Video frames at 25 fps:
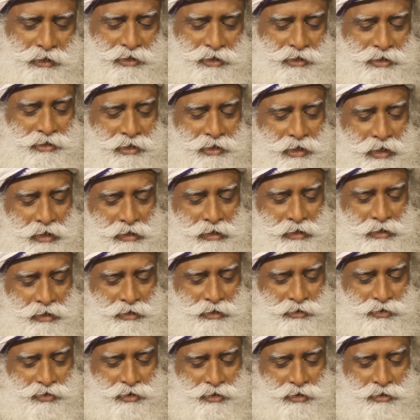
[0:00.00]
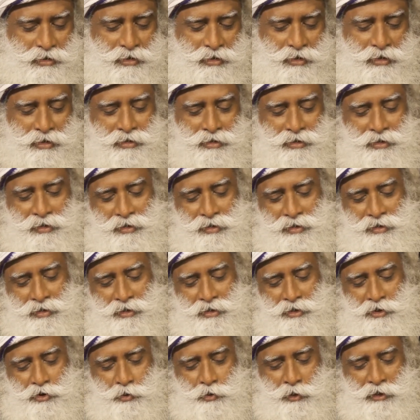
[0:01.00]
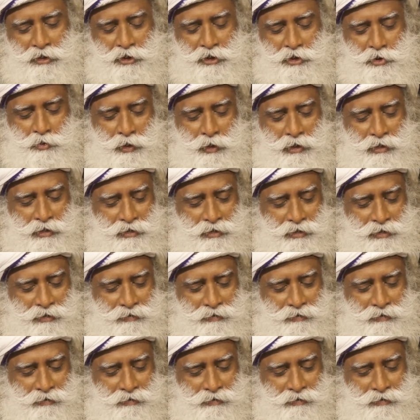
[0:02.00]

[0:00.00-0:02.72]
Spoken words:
Titled as Circa 2020.